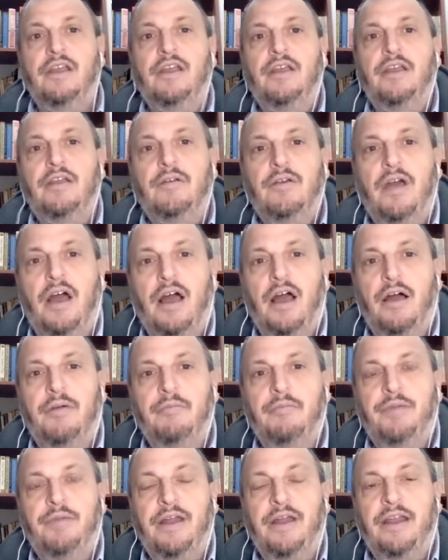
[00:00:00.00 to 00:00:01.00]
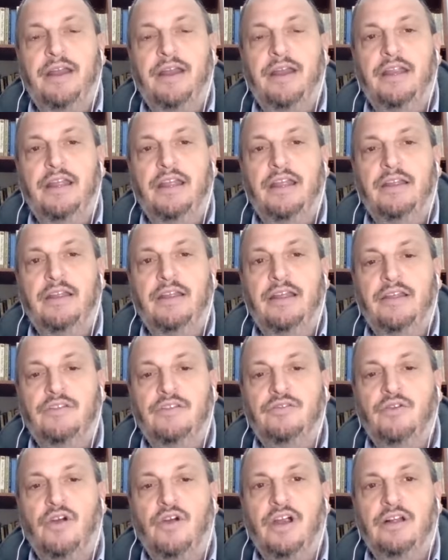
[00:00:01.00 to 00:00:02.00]
but
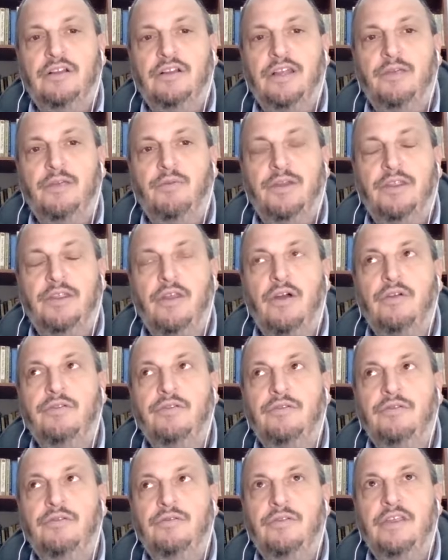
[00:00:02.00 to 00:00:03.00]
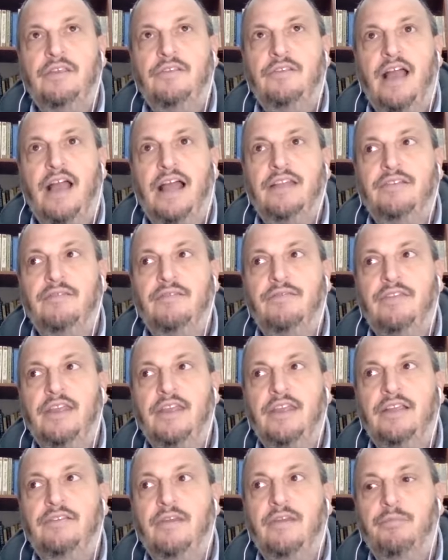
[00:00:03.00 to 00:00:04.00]
historically, when these kinds of
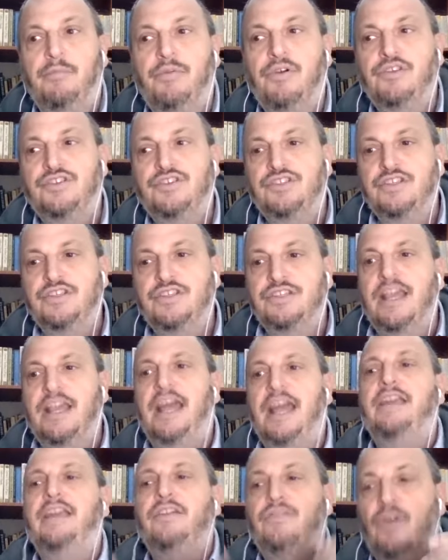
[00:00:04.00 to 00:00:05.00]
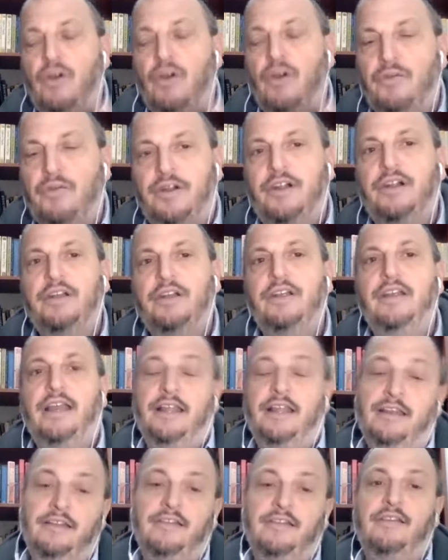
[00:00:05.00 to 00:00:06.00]
things that push societies over,
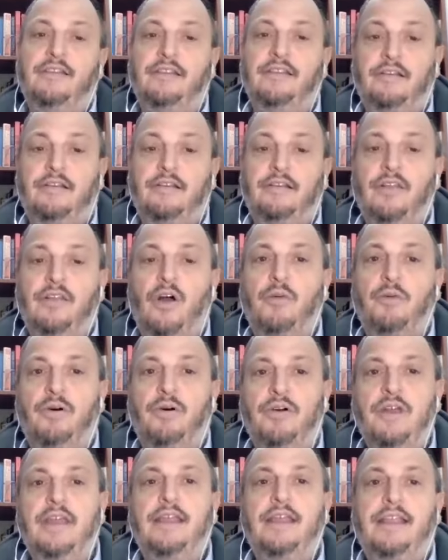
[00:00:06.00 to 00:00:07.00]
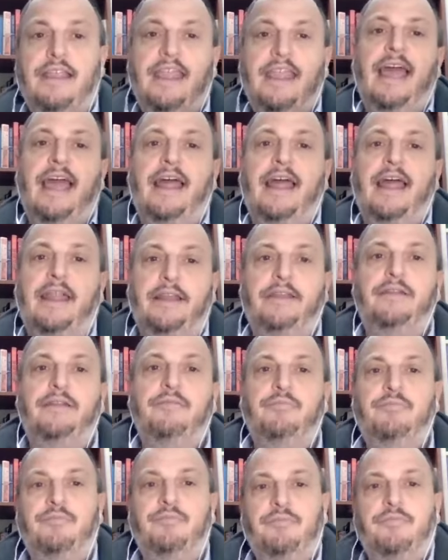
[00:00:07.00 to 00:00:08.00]
and in the sense of global, can.
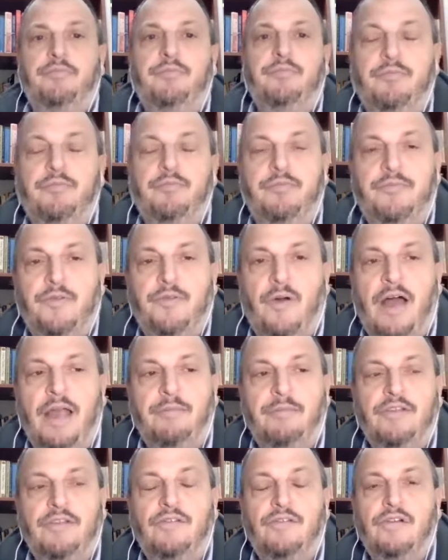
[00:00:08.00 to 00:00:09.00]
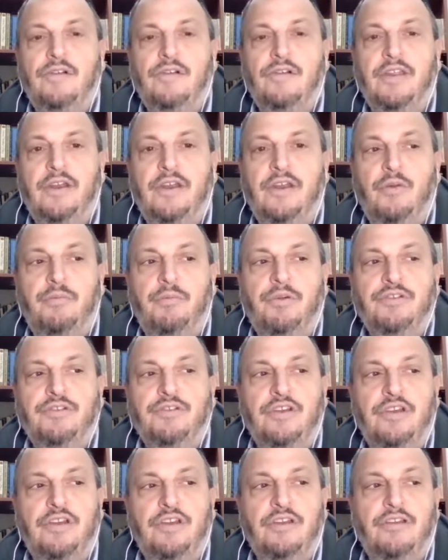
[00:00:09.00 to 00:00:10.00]
So I'm concerned that it'll push it
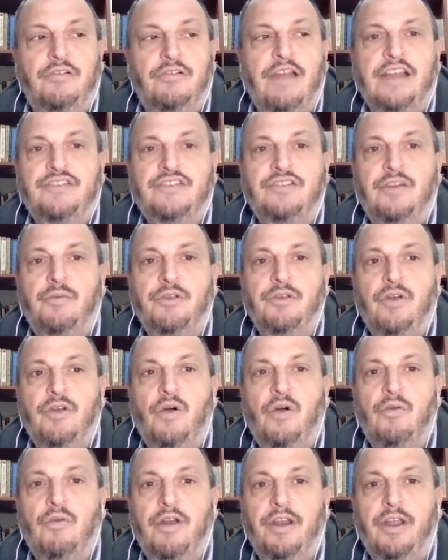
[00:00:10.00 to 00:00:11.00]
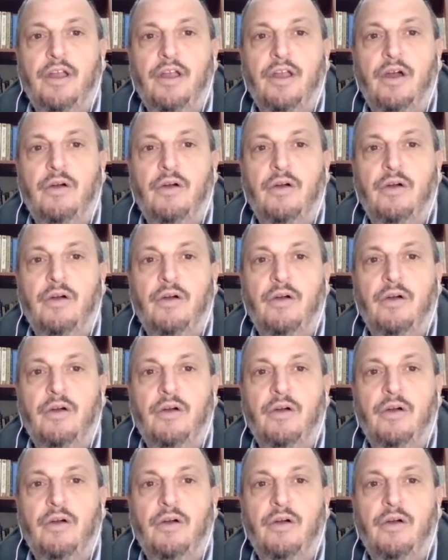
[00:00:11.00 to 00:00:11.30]
in a direction that we don't want to go.